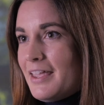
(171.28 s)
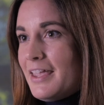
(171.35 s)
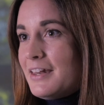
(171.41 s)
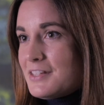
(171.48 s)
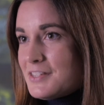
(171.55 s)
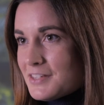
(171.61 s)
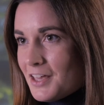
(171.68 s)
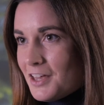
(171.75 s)

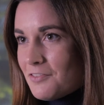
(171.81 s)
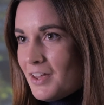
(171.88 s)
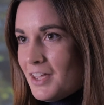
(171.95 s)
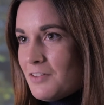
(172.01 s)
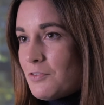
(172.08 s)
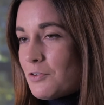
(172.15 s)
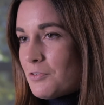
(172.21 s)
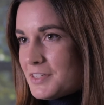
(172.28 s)
In a
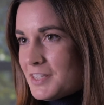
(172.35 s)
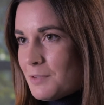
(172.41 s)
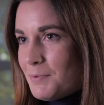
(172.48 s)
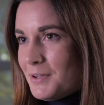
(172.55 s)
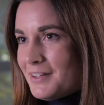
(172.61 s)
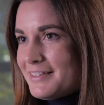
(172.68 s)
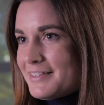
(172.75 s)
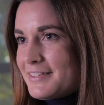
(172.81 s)
survey for
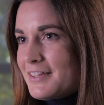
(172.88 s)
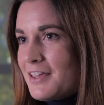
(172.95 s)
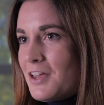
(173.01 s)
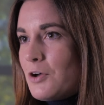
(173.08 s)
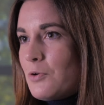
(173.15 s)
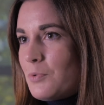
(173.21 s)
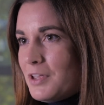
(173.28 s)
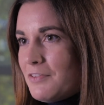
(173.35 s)
recipients,
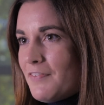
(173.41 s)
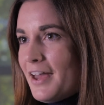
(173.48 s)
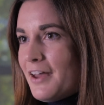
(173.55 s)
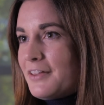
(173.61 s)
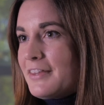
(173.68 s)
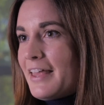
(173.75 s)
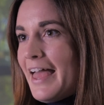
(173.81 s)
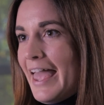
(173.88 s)
we
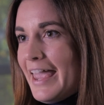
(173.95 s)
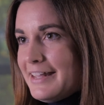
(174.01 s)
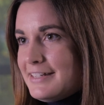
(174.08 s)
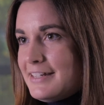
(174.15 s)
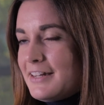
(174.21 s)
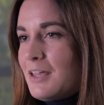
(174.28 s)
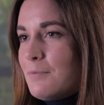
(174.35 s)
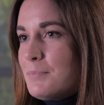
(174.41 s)
found that
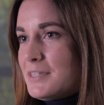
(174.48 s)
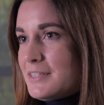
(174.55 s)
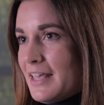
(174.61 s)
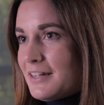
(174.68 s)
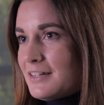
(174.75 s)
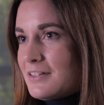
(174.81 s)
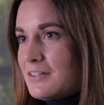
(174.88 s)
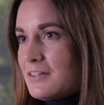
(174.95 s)

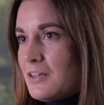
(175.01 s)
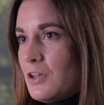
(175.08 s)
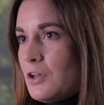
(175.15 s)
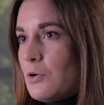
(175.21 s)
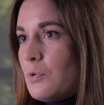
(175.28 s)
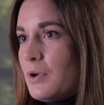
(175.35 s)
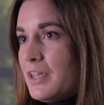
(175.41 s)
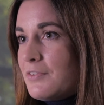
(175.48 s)
89%
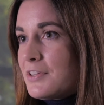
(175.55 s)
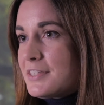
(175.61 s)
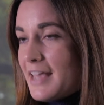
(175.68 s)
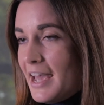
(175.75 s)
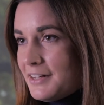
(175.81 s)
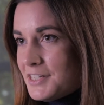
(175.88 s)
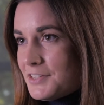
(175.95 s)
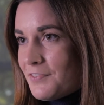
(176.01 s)
were either
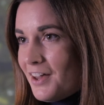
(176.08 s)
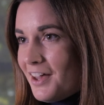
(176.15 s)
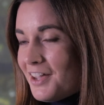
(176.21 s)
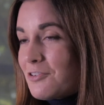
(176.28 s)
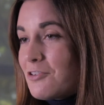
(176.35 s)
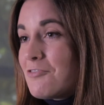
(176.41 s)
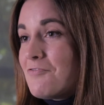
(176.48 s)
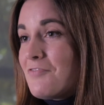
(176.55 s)

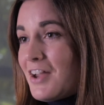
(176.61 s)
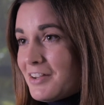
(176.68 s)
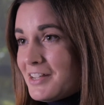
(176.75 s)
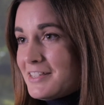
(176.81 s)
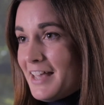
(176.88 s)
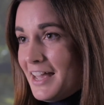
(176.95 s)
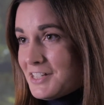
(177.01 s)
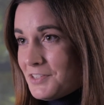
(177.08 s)
satisfied or
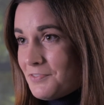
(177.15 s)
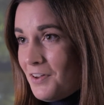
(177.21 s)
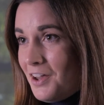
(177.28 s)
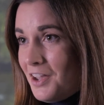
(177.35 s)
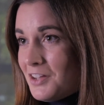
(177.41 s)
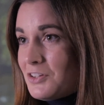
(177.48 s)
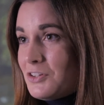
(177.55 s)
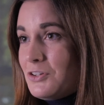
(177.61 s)
very
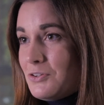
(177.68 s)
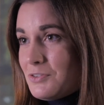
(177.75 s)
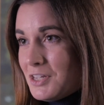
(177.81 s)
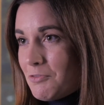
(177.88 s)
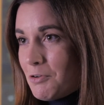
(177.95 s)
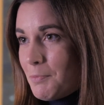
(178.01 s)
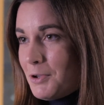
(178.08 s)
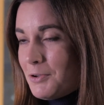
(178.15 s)
satisfied
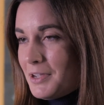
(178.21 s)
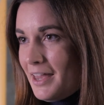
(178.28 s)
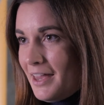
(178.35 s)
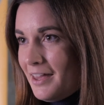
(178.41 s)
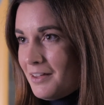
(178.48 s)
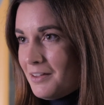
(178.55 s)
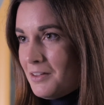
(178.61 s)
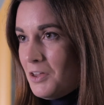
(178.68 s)
using remote
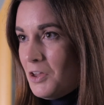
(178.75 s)
care,